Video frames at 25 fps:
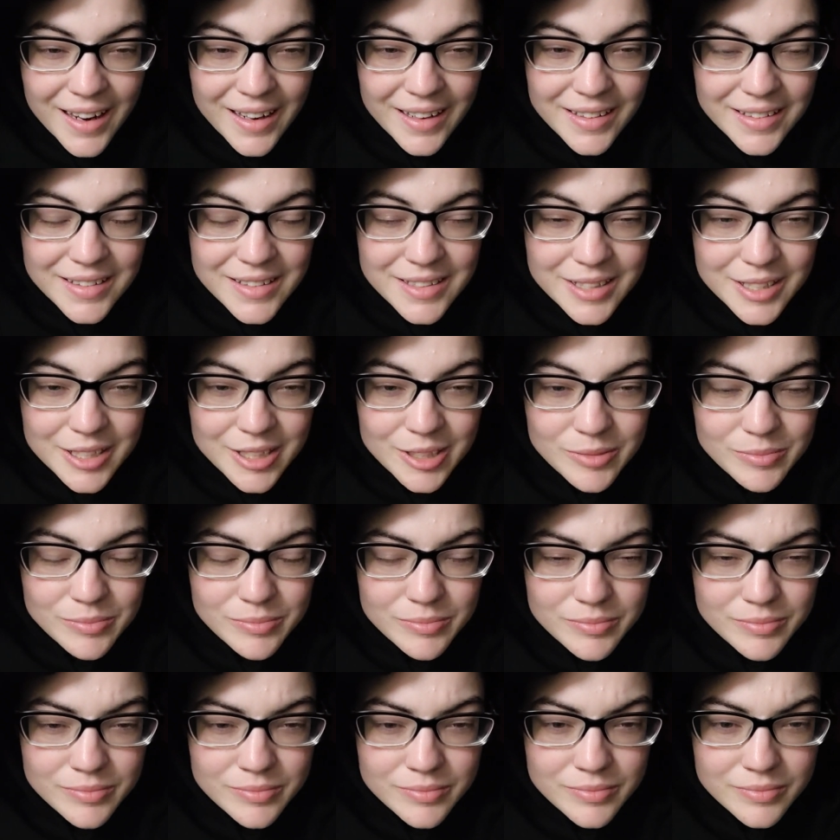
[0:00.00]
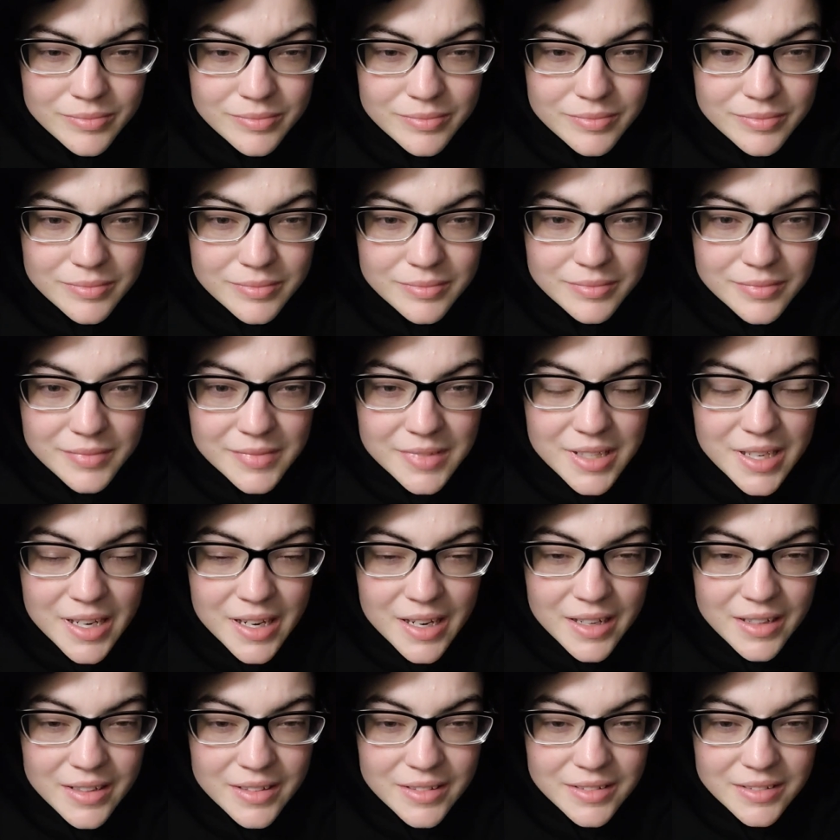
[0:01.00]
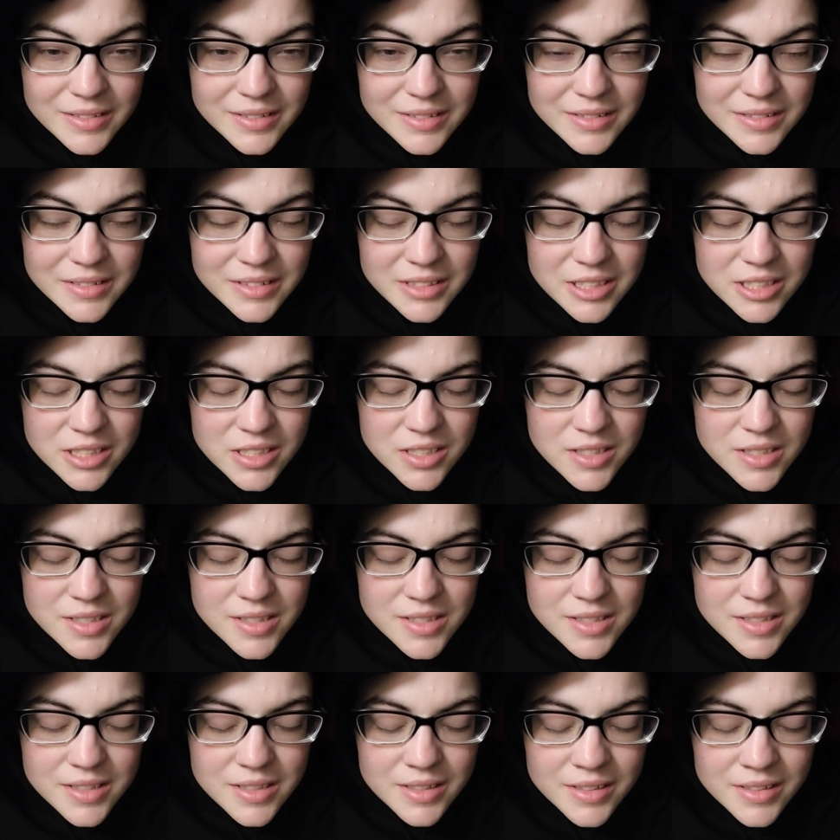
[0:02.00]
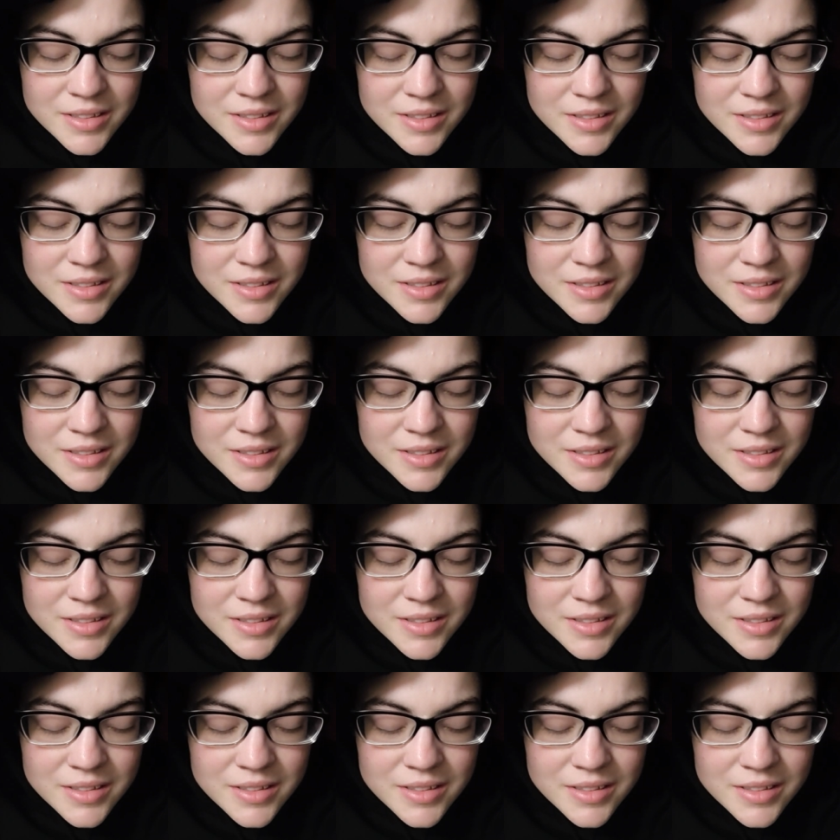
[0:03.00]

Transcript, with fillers: And um yeah, it just